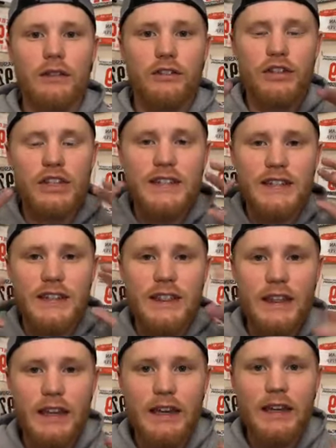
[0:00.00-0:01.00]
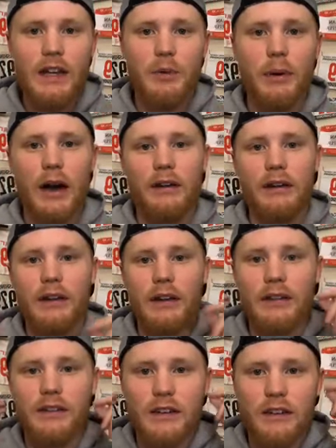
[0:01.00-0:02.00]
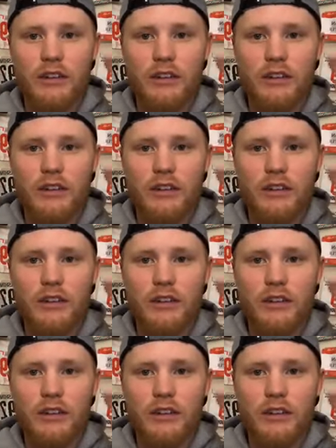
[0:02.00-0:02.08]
just thinking about it is going to